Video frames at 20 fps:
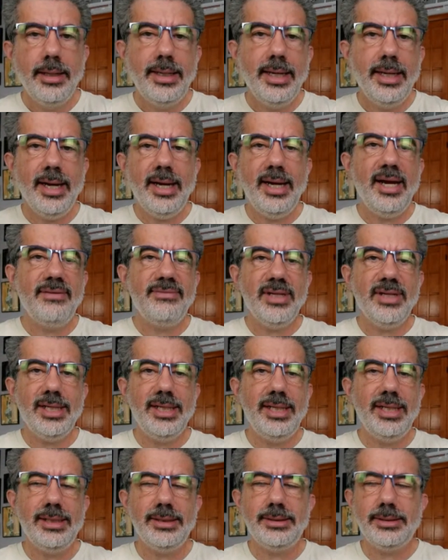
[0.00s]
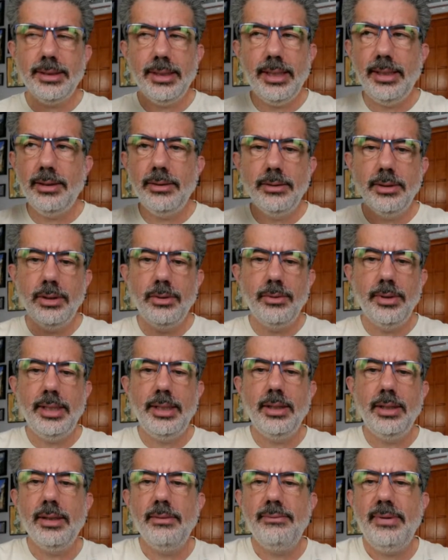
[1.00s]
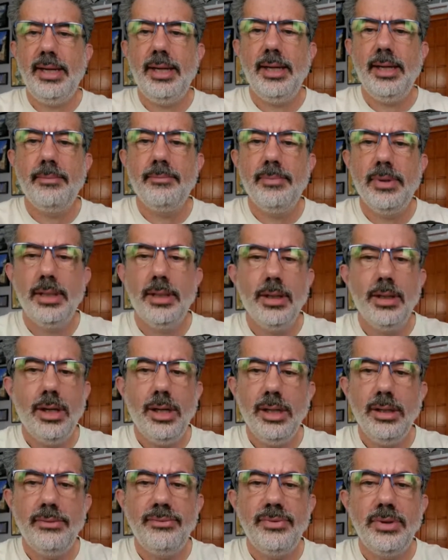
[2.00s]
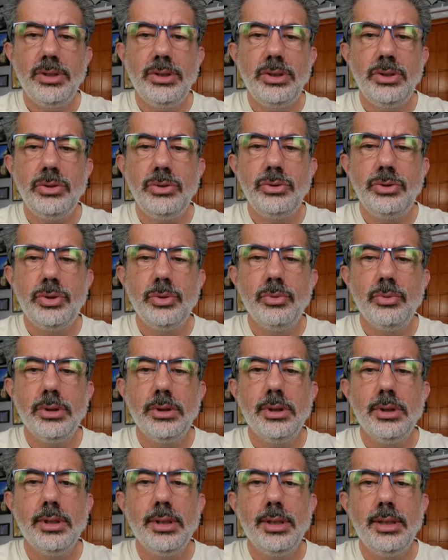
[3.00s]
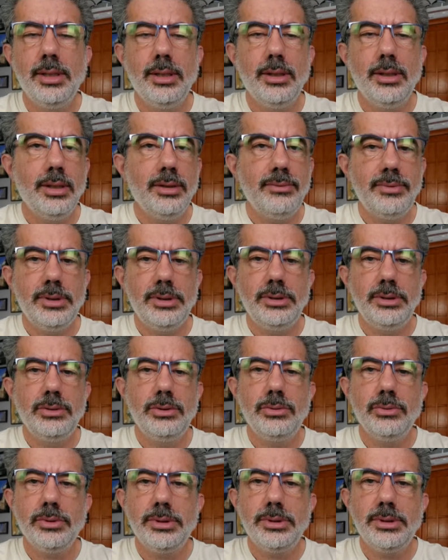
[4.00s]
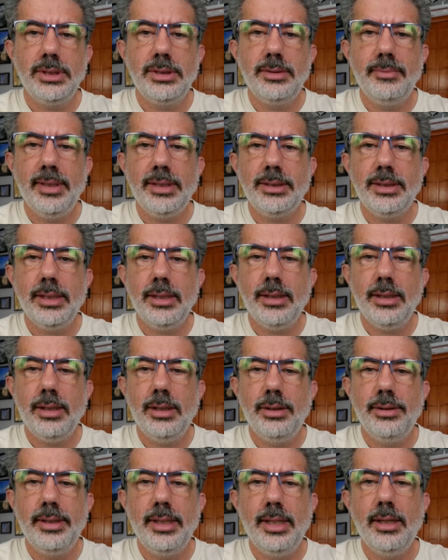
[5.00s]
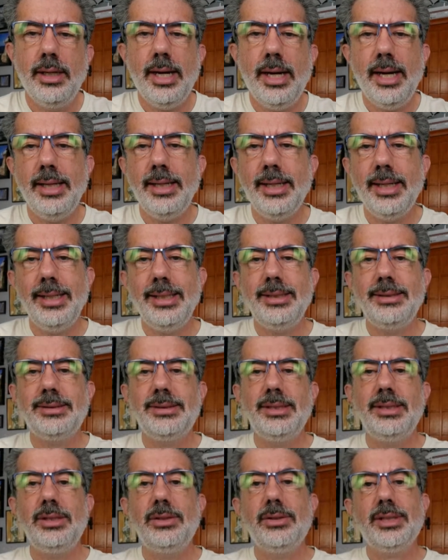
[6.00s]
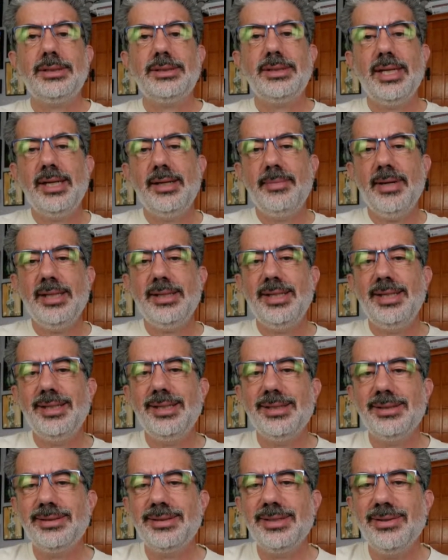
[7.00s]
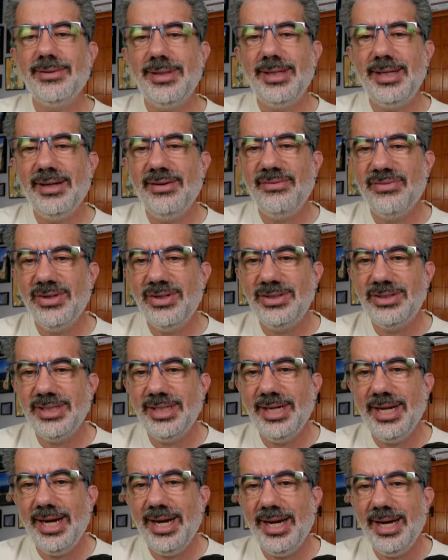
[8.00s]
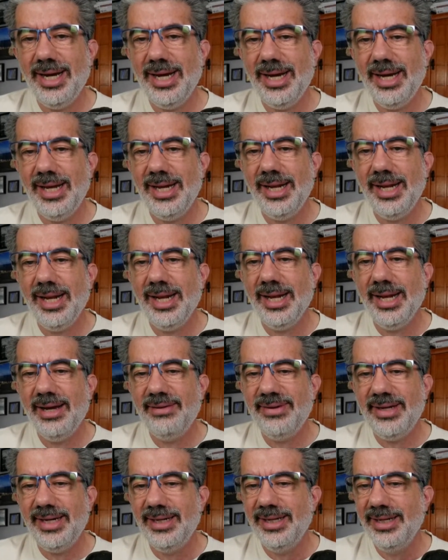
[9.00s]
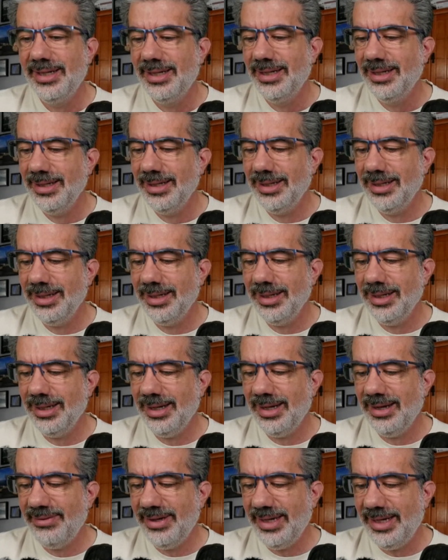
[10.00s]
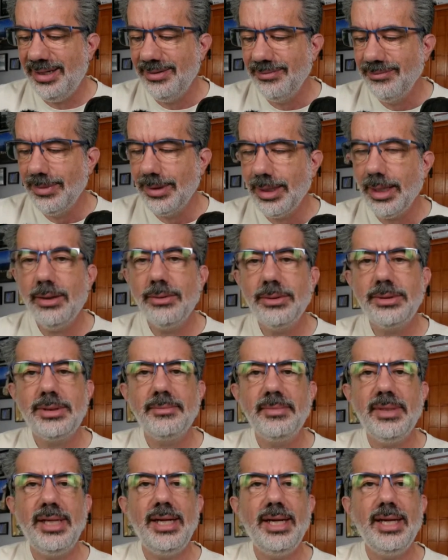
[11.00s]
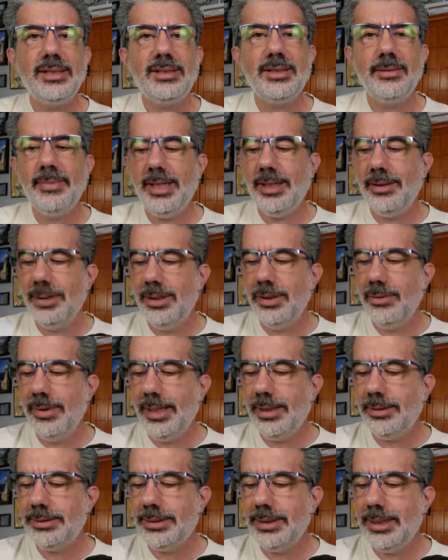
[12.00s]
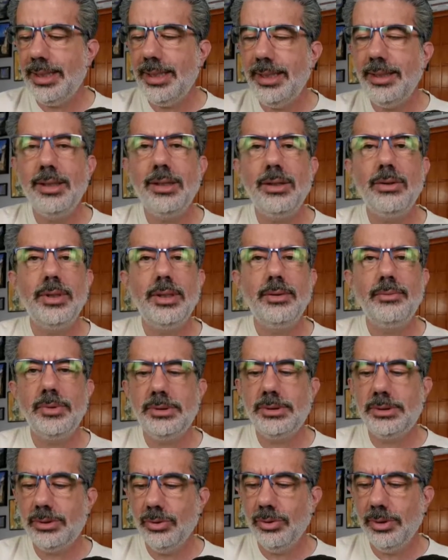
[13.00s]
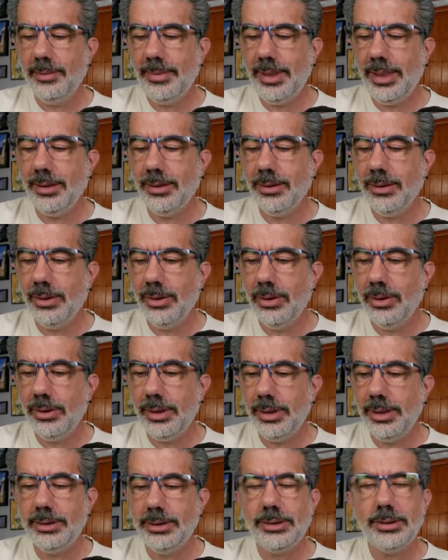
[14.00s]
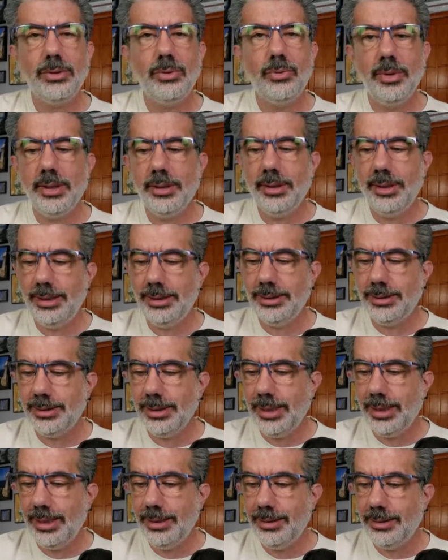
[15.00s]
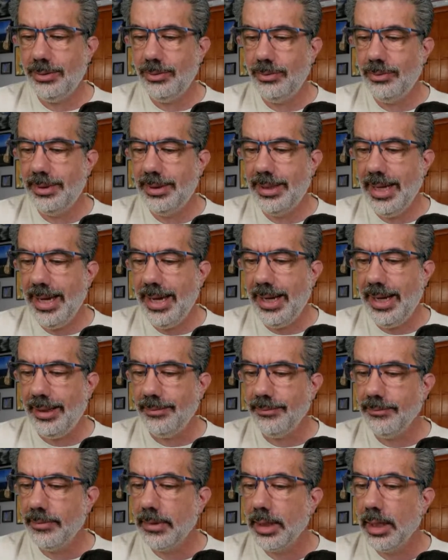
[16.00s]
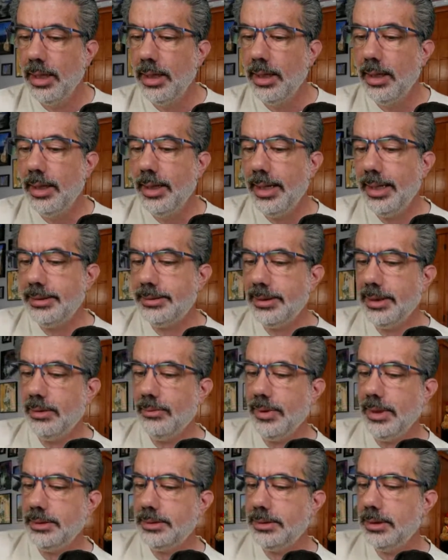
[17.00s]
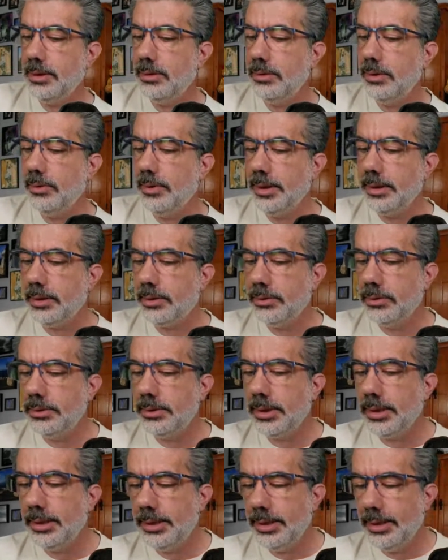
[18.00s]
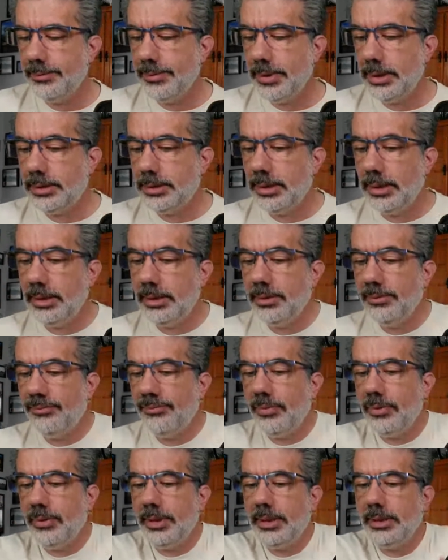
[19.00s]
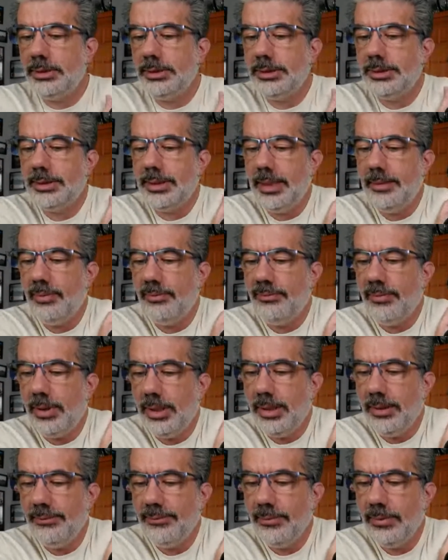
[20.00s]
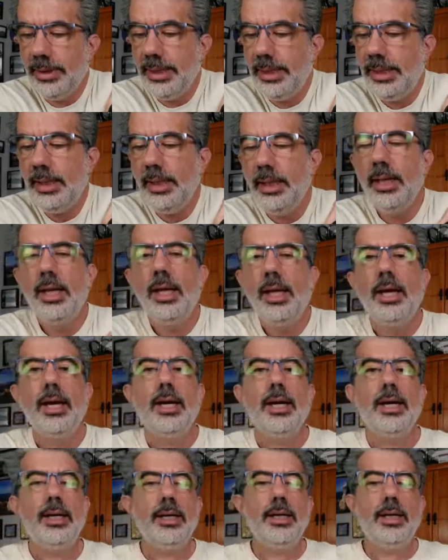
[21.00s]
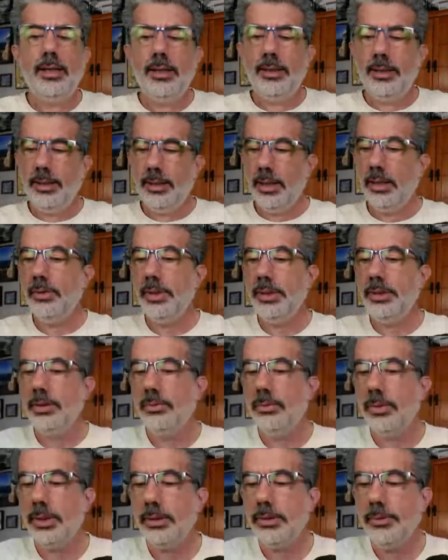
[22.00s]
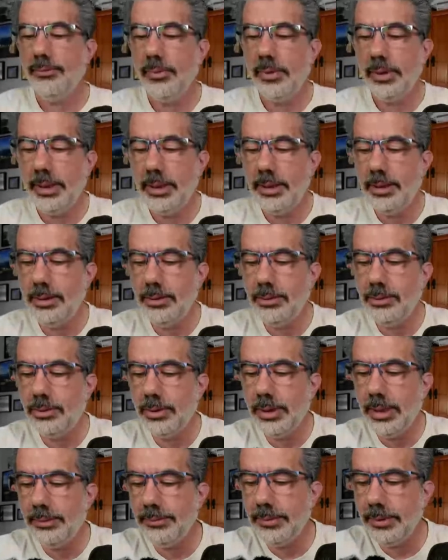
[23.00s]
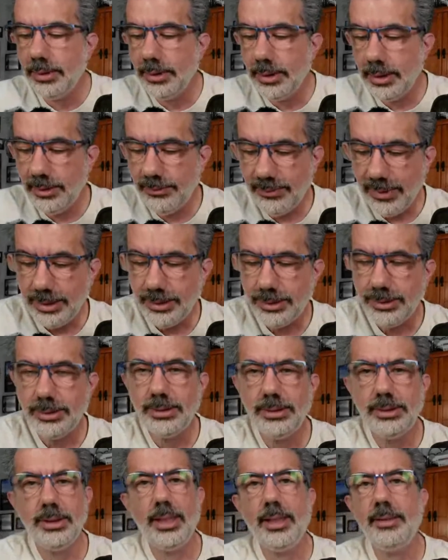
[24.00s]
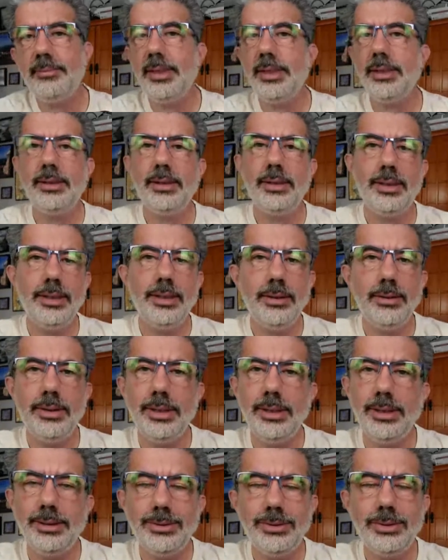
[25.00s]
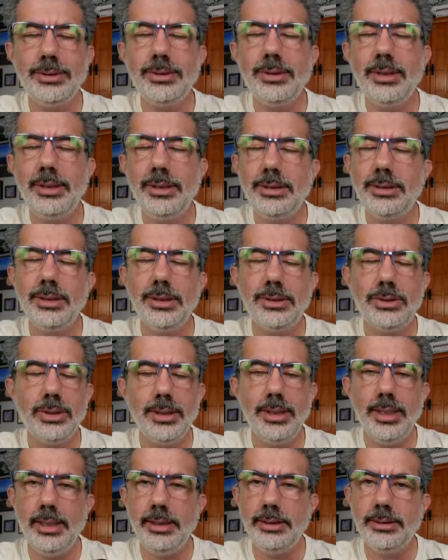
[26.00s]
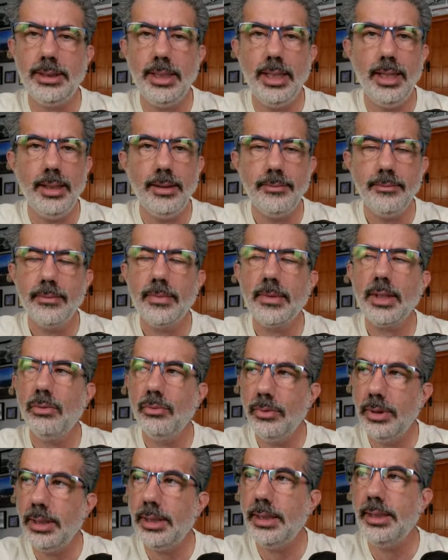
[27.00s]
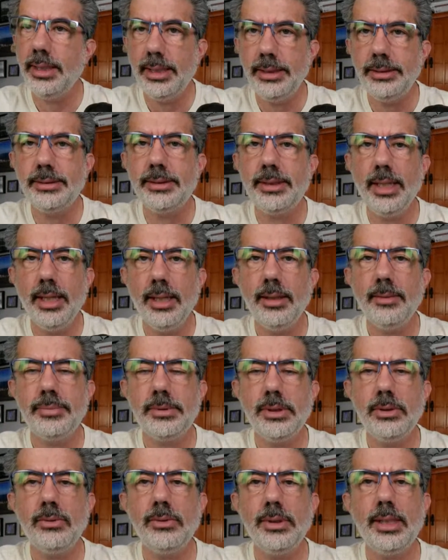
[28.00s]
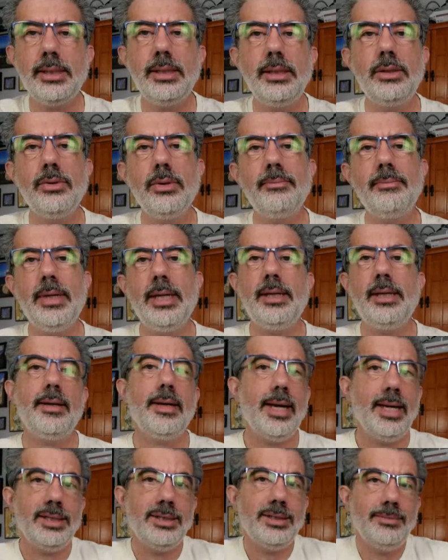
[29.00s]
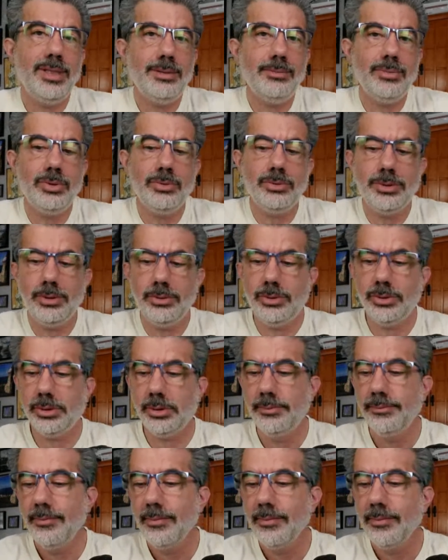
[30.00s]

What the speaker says: Yeah, I have a list, so I don't know any offhand. But all of your usual suspects are there. Hi, Lady C. You're excited about the adults only on Virgin? I love it, love it. When somebody asked about no outside, no, it was storming a little earlier, so we're inside today. SL wants to know, do other cruise lines have a distinctive voyages type of offering? Oh, and you're welcome for the EU travel advisor. I'm telling you, Kieran is he's such a nice guy. Really nice guy. I'm so lucky to have met him. I actually met him through social.